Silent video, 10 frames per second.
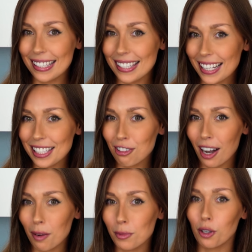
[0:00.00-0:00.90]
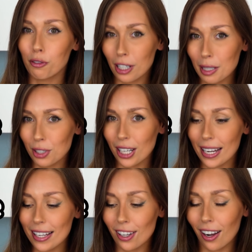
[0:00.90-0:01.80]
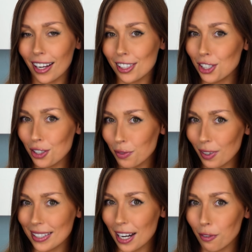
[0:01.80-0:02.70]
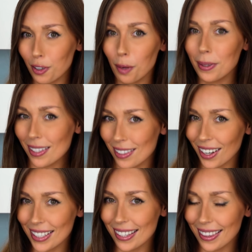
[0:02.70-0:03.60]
60 grams of cream cheese. I like to use Philadelphia because it's nice